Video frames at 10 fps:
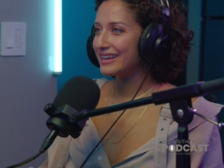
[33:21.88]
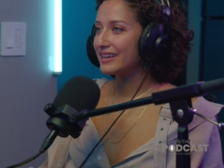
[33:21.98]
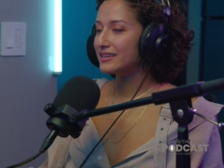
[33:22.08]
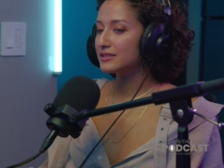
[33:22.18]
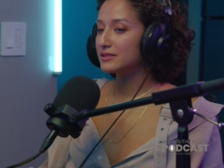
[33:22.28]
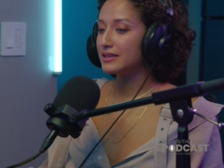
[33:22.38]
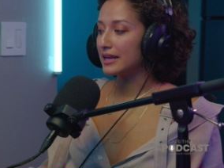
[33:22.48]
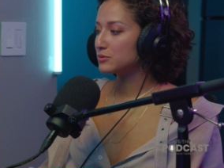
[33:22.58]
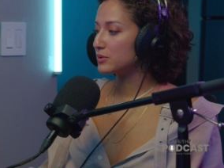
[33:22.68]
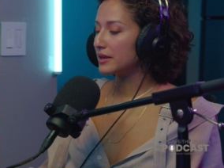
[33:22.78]
And
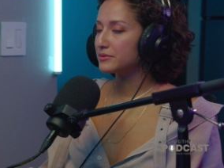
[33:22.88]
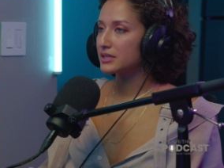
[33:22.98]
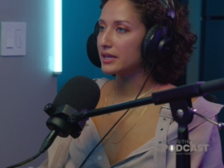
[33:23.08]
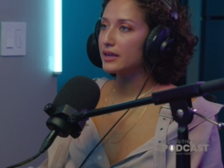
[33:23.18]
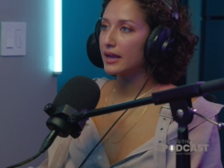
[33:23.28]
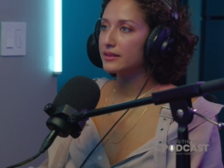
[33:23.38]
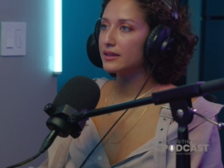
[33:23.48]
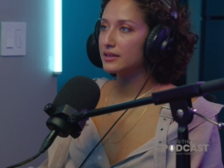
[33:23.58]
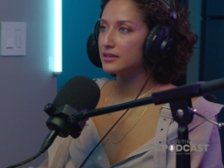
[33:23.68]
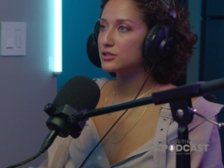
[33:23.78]
that's when I was like, I
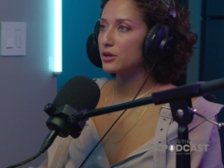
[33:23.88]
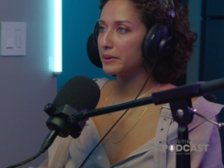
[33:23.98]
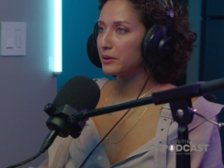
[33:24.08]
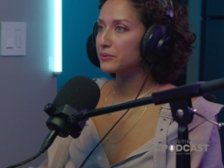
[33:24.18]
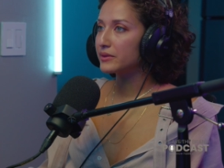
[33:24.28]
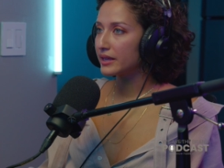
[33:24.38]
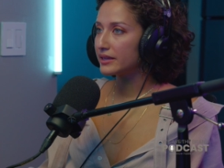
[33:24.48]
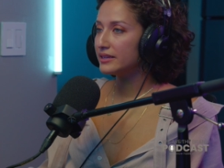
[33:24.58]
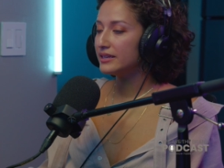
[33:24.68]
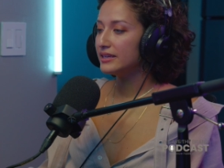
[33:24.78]
think I need to start my own
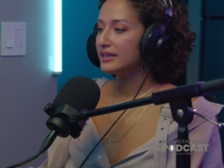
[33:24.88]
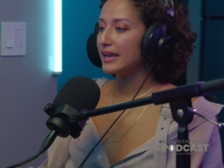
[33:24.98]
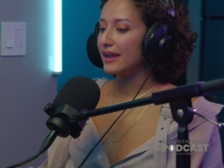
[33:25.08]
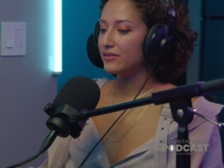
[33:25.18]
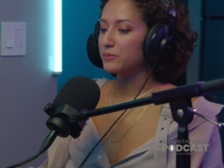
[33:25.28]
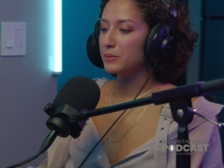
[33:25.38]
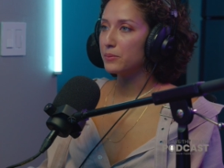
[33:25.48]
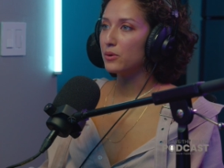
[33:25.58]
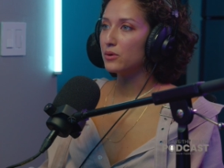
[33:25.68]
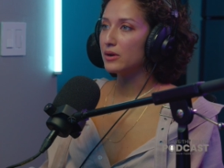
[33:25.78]
thing. And then
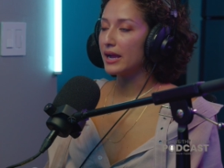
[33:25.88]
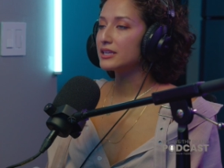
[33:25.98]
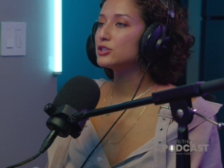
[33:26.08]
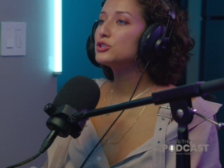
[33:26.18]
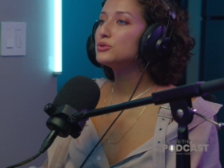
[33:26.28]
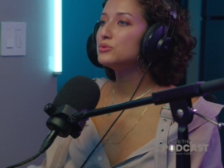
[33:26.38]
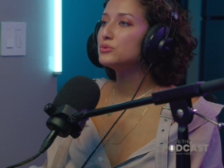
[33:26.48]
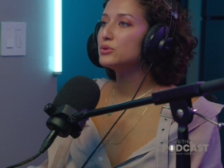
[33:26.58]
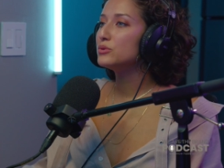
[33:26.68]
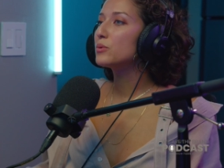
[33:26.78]
I can
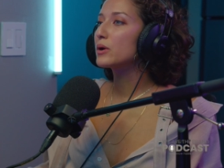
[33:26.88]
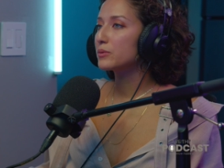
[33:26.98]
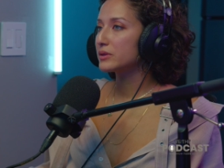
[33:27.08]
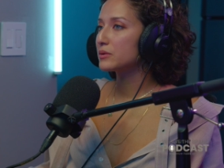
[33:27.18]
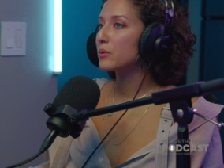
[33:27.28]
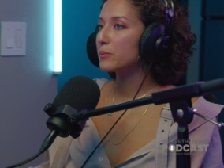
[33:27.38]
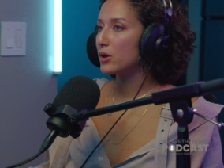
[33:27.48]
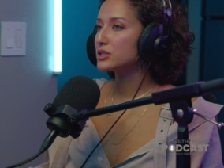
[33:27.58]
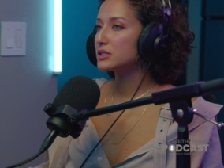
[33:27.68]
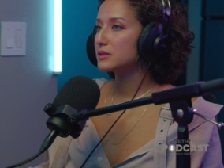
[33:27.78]
choose who to work with and what
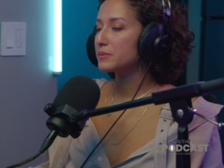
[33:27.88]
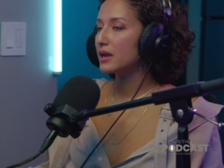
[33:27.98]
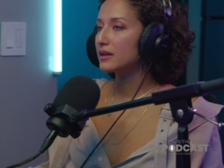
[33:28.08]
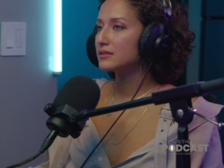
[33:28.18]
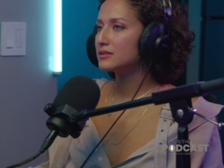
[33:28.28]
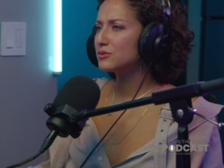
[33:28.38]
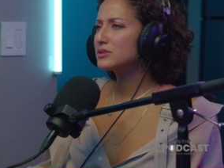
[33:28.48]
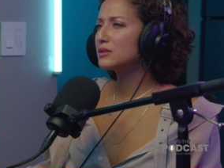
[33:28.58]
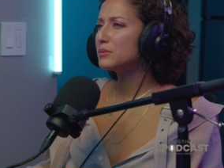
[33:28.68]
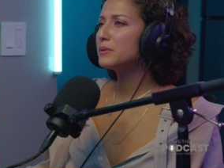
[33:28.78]
projects to be on. So it was
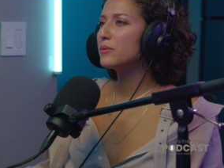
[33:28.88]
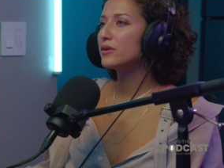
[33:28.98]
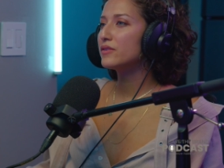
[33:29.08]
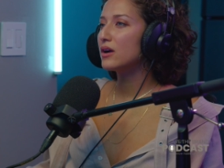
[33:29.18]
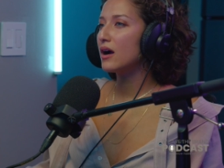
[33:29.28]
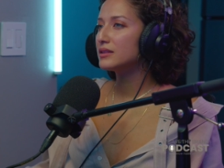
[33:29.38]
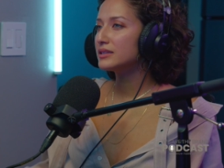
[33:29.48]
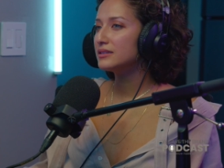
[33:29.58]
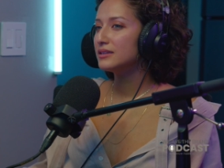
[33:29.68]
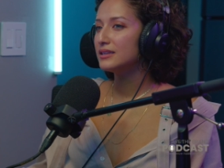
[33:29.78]
a little bit more of a
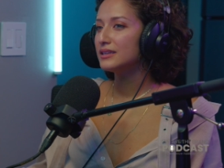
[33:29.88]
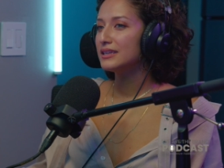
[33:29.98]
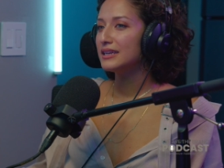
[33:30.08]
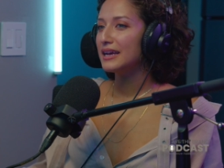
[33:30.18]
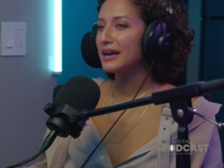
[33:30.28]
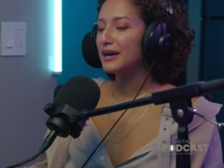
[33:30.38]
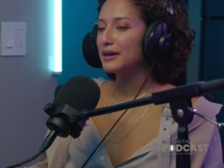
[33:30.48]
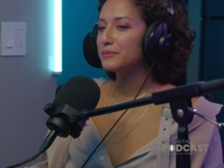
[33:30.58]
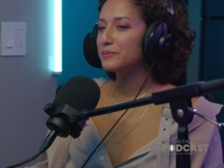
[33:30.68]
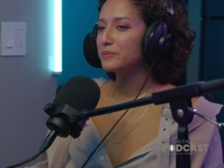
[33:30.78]
calling.
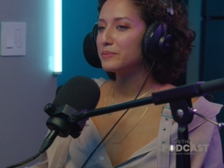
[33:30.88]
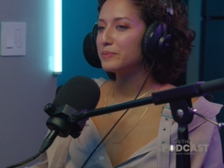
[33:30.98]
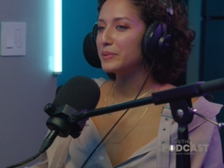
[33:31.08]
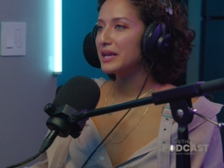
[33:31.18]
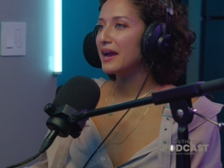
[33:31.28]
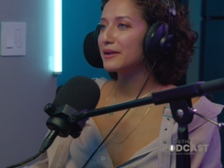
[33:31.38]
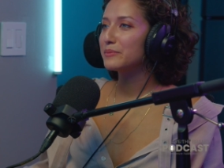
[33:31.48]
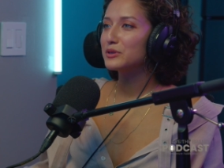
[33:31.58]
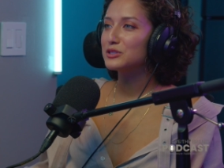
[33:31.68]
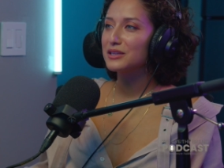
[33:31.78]
But yeah, I
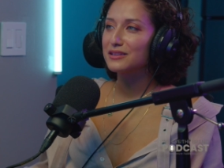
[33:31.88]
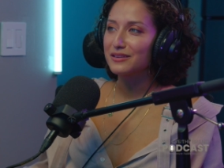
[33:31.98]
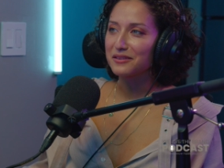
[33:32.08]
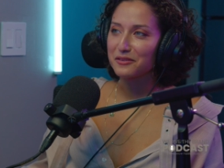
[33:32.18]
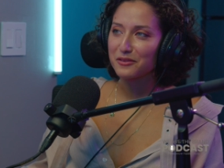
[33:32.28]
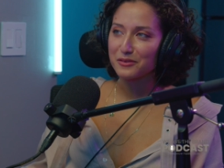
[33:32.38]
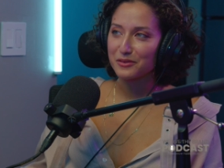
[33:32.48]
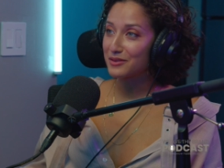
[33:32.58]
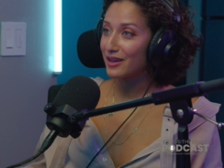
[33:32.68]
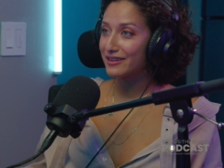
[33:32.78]
appreciate the
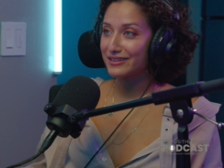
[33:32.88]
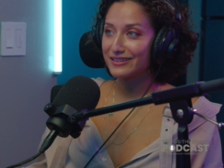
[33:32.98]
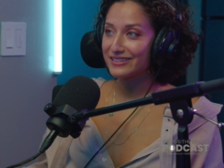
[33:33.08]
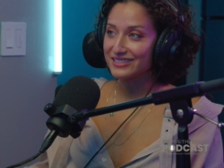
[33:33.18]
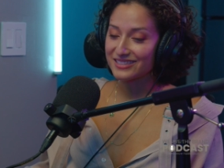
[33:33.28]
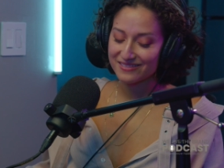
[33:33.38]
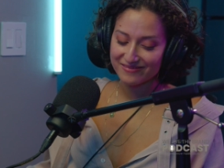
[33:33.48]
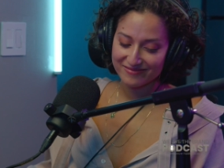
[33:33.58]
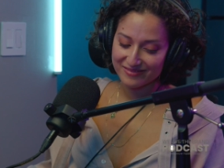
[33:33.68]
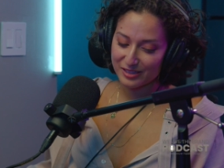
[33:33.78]
critical thought on it, because
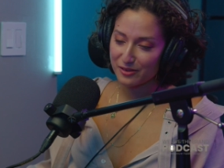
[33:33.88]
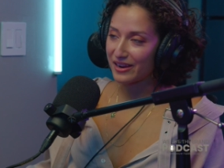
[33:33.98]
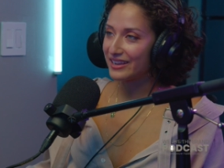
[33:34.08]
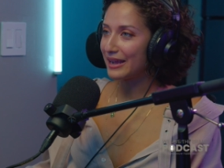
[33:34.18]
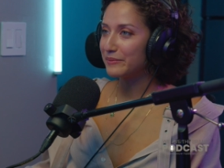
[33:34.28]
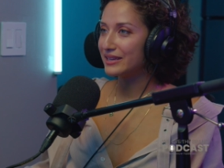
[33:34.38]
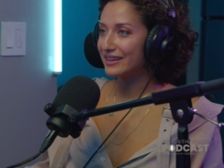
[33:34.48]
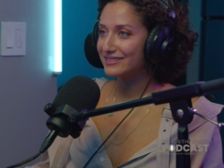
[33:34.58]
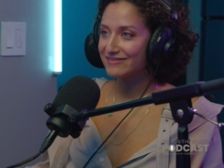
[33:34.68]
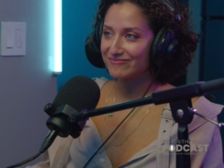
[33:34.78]
you're right. I mean,
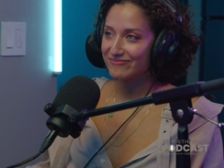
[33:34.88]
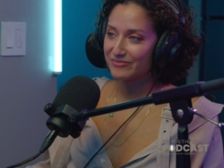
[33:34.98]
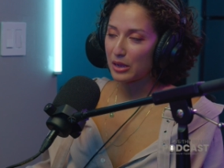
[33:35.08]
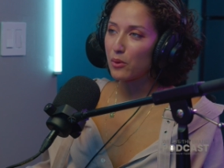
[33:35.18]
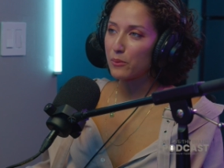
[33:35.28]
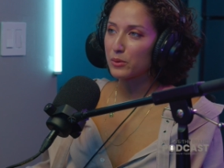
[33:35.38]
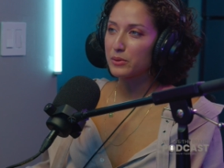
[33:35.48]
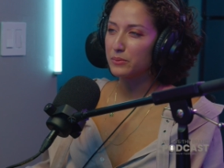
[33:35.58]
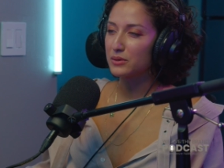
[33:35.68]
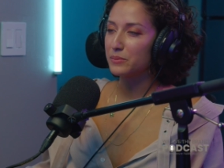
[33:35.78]
I want more
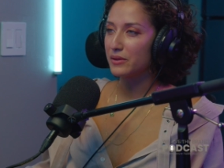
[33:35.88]
people to be